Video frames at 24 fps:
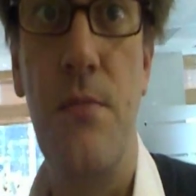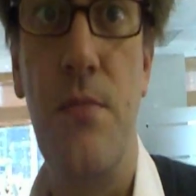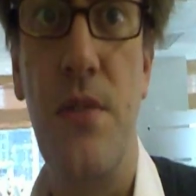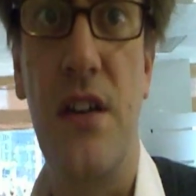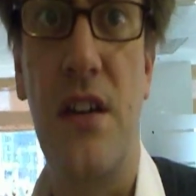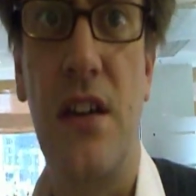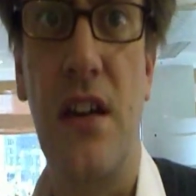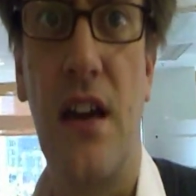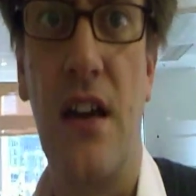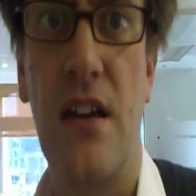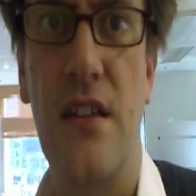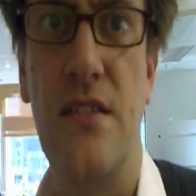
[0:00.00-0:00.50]

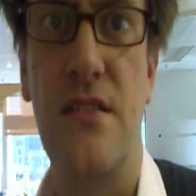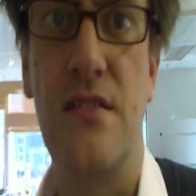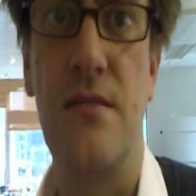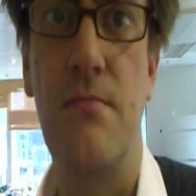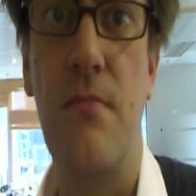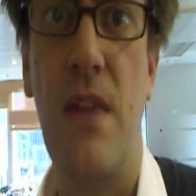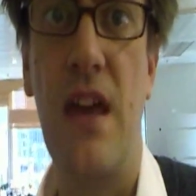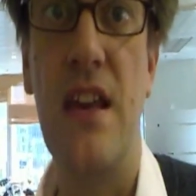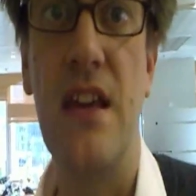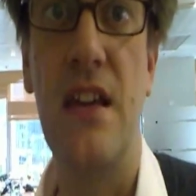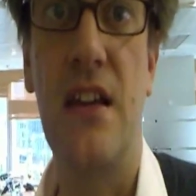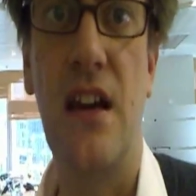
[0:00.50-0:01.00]
because
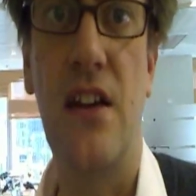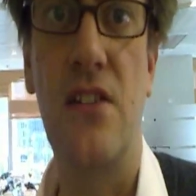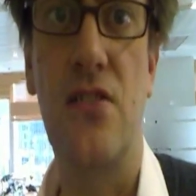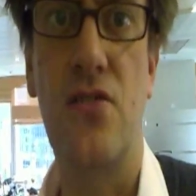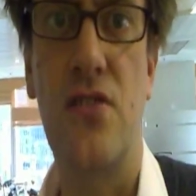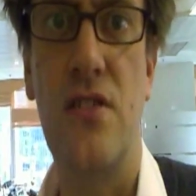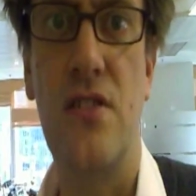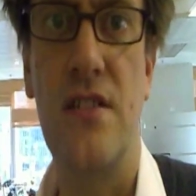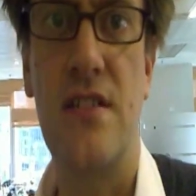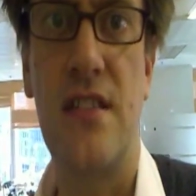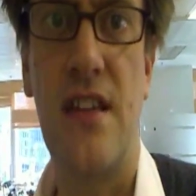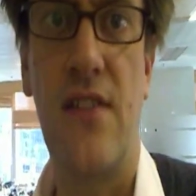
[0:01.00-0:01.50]
many
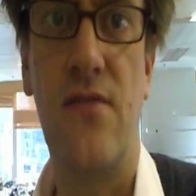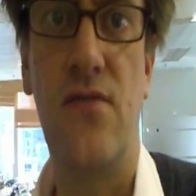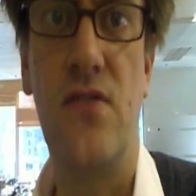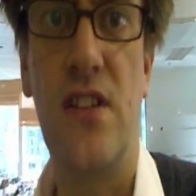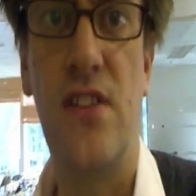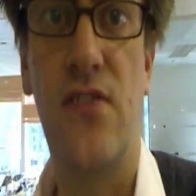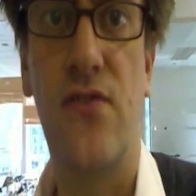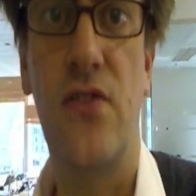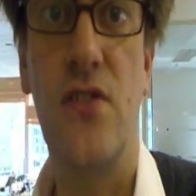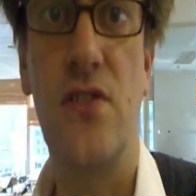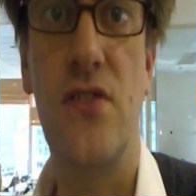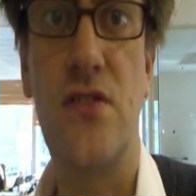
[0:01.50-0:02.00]
countries have
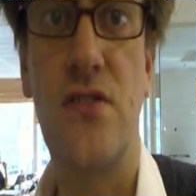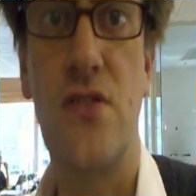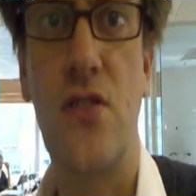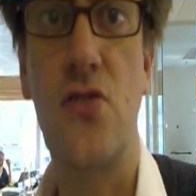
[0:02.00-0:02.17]
different